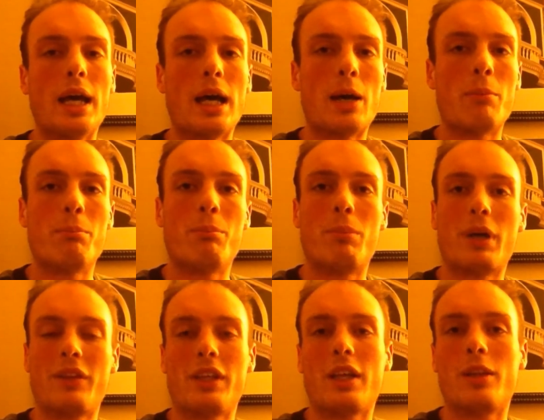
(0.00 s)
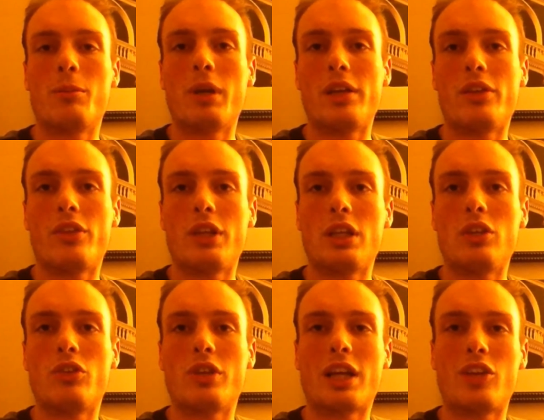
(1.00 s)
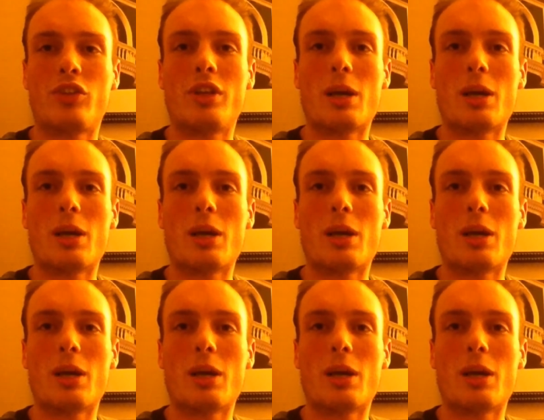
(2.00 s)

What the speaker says: But the other main thing is it has a